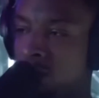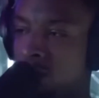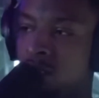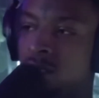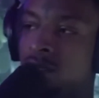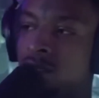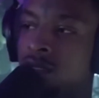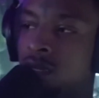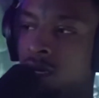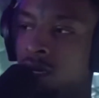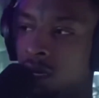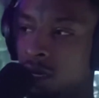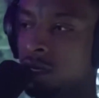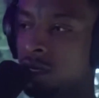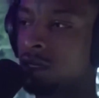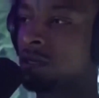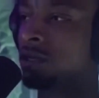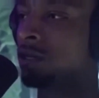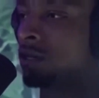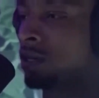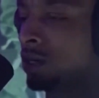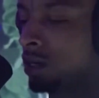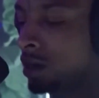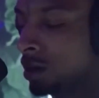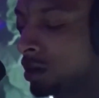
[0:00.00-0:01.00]
But nope.
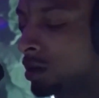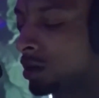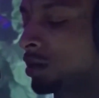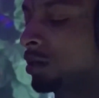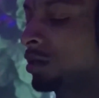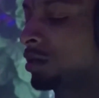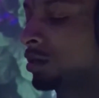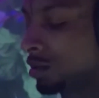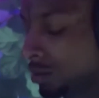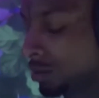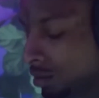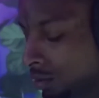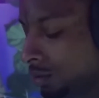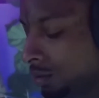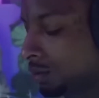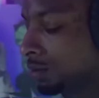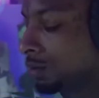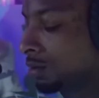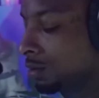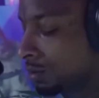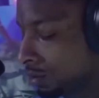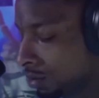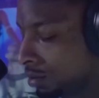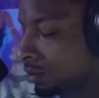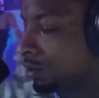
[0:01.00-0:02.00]
21
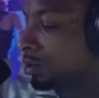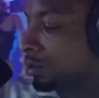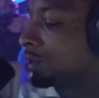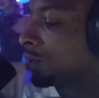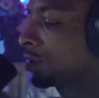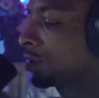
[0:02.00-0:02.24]
switched up